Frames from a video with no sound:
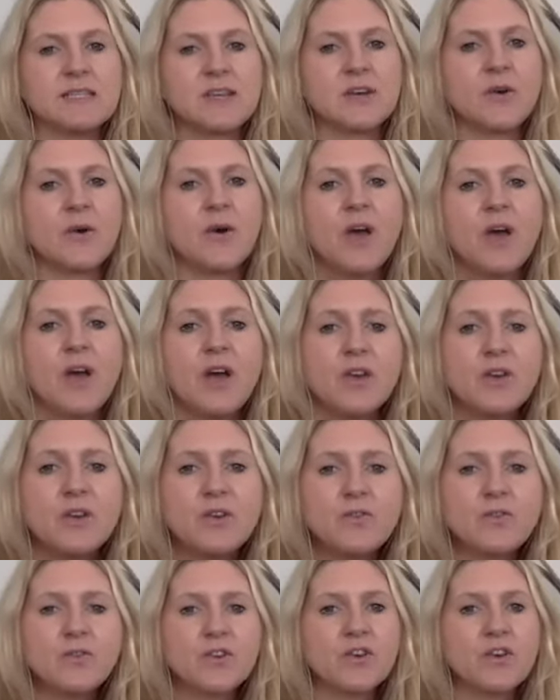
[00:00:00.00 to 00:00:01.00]
So
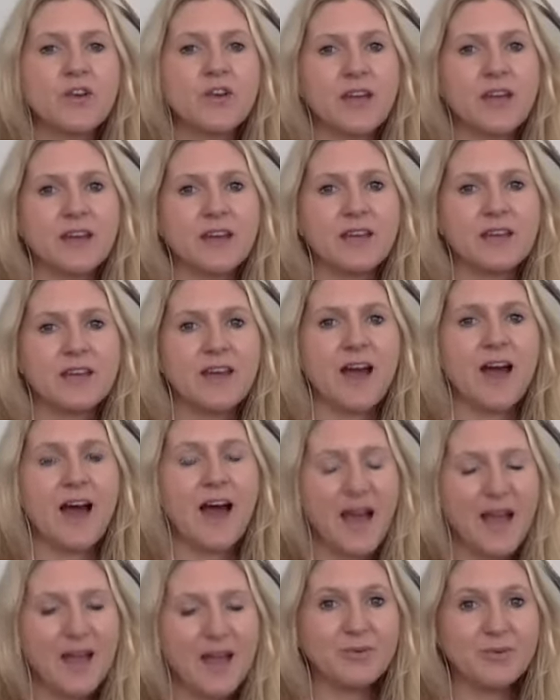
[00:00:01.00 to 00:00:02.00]
you've created,
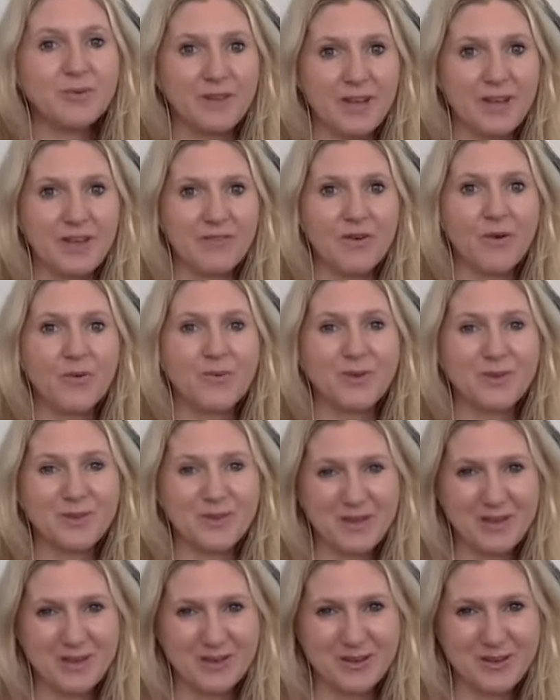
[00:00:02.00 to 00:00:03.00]
I believe, a
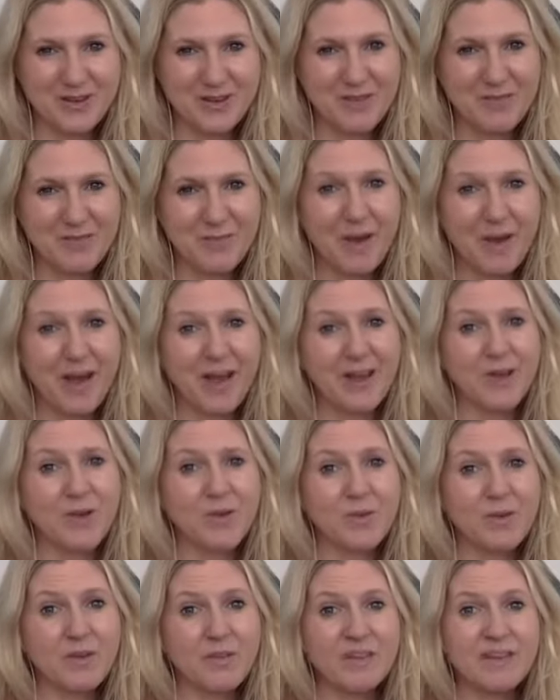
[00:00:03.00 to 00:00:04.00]
really good empire
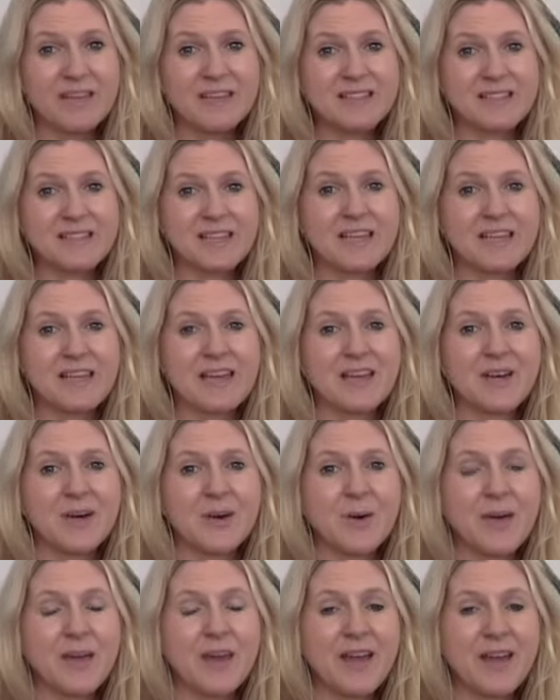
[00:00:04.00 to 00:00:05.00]
within San
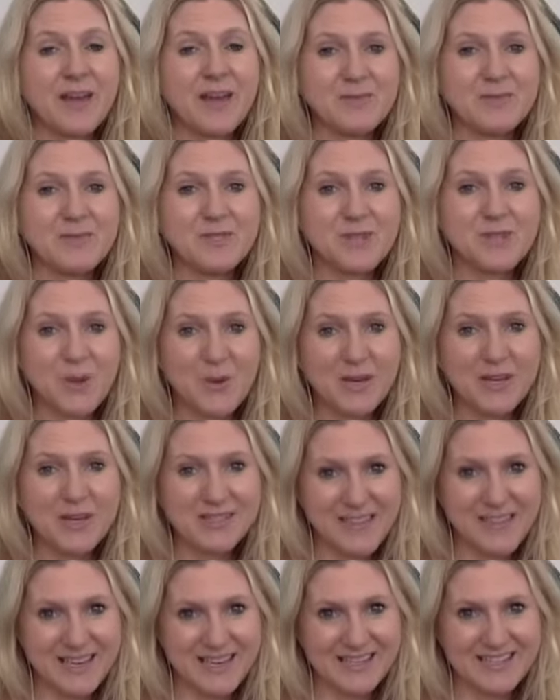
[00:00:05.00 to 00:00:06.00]
Diego, and I'm so
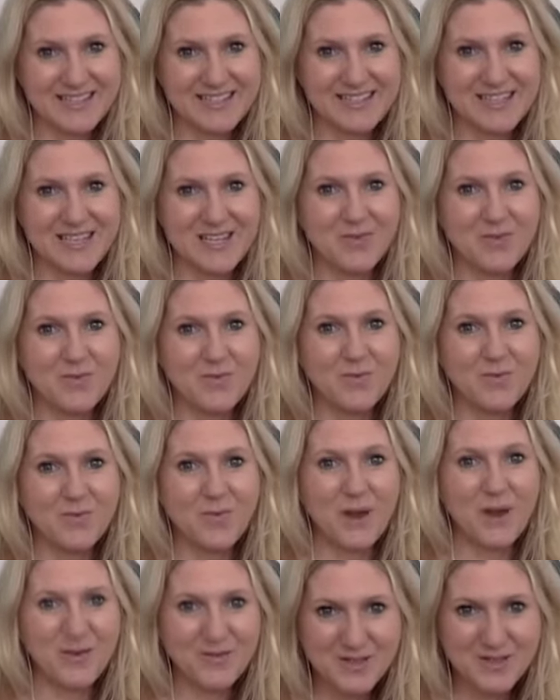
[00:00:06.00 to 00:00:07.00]
excited to see
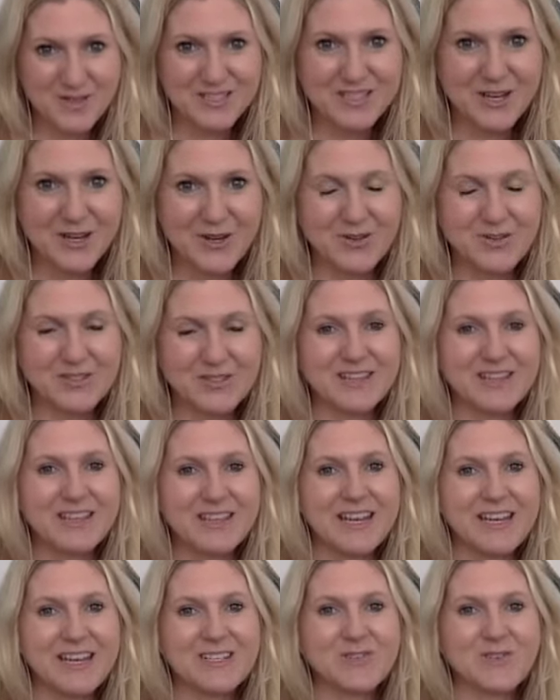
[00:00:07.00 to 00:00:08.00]
where this goes in the
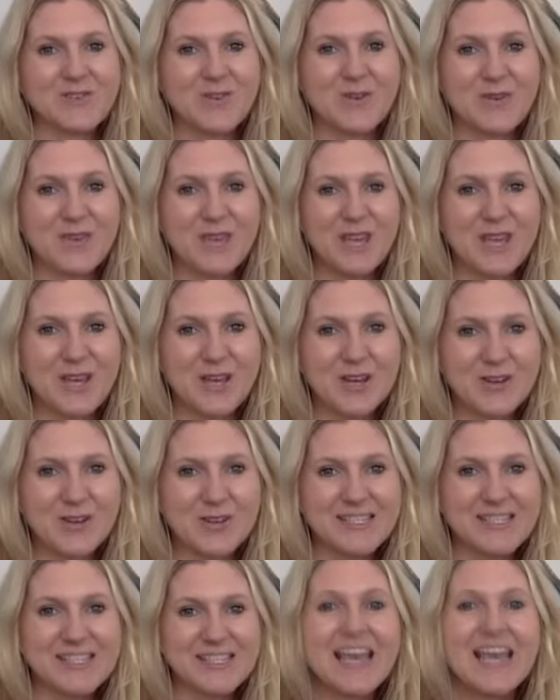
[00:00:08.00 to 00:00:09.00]
next few
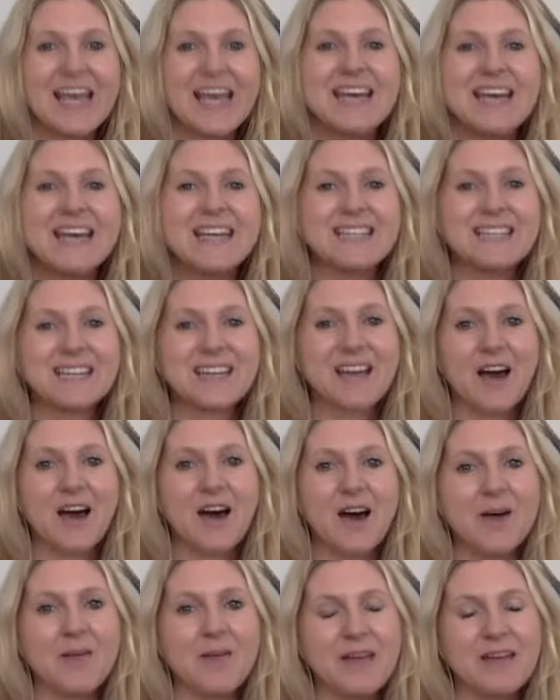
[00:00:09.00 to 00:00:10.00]
years to
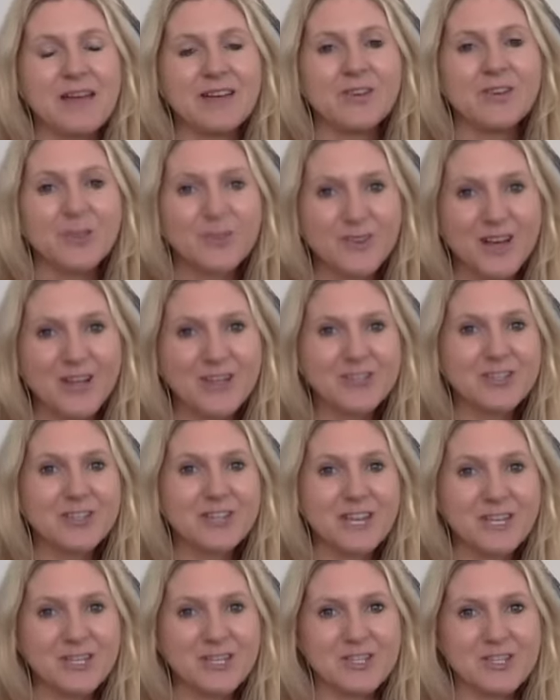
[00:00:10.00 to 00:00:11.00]
come. And
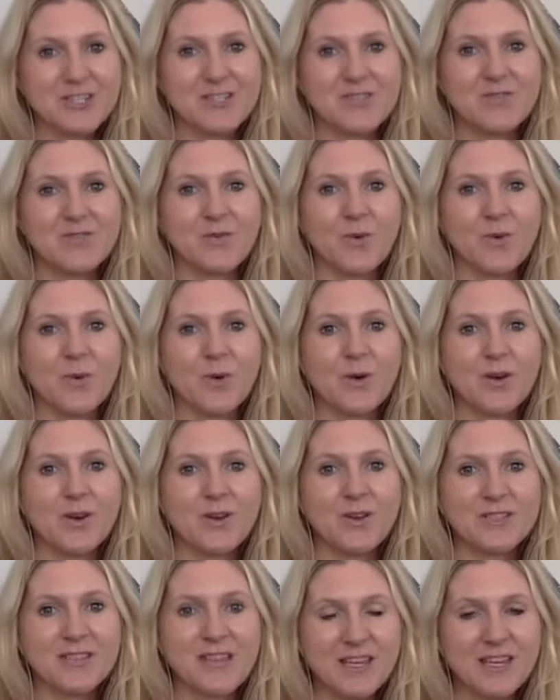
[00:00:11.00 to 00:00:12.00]
congratulations
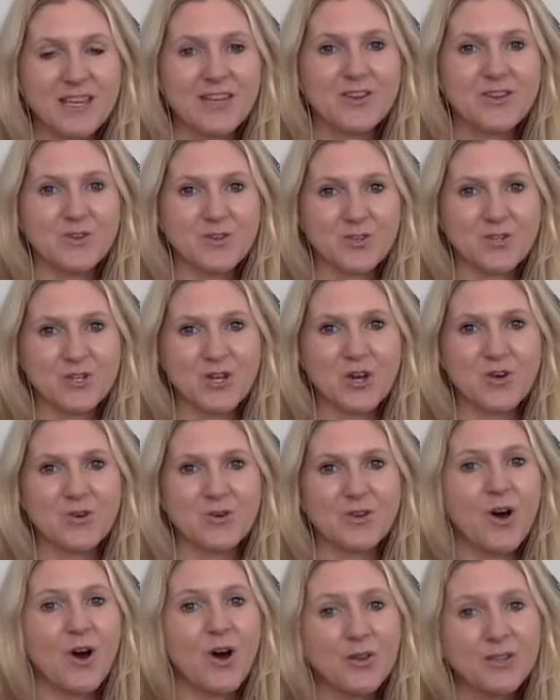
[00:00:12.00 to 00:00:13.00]
for taking your show
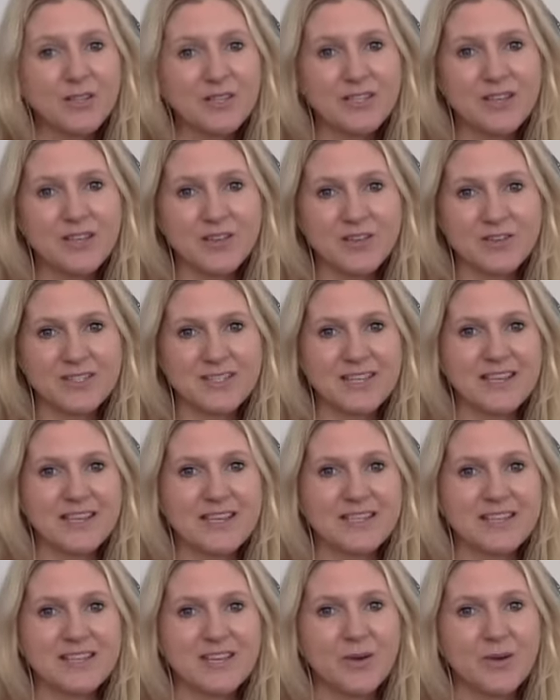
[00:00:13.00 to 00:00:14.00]
to all these other
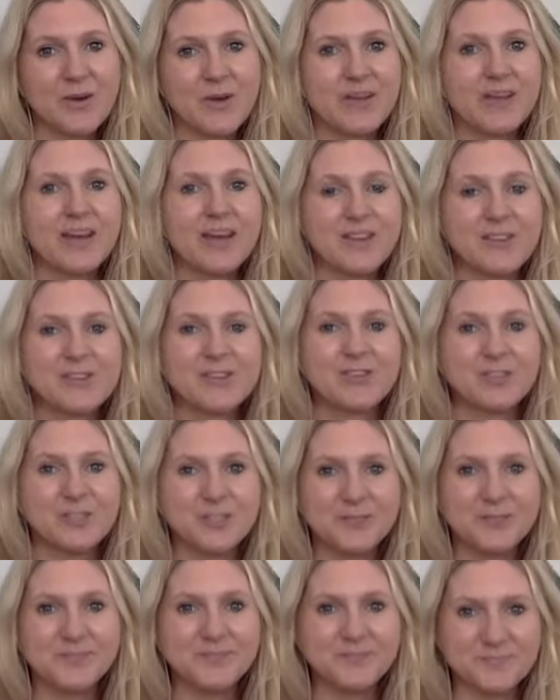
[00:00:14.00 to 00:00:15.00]
cities and going
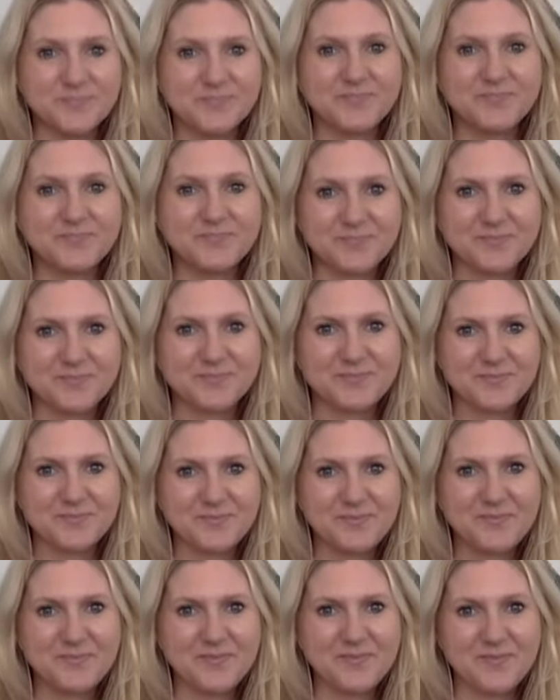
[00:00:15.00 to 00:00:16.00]
national. Well,
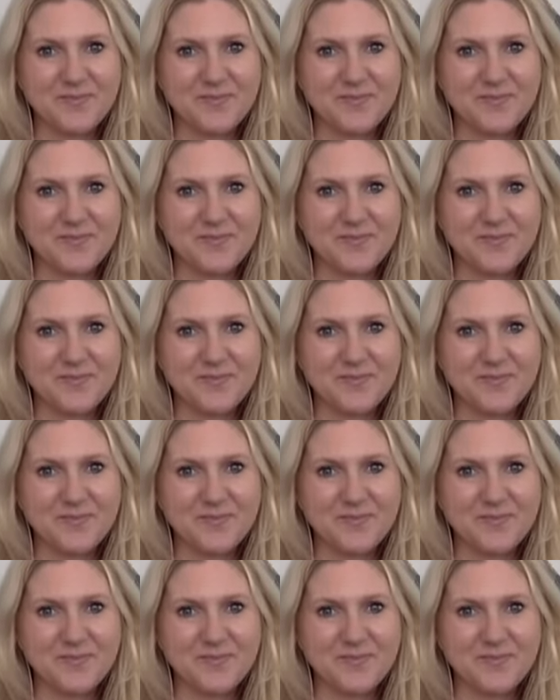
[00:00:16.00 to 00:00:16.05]
thank you.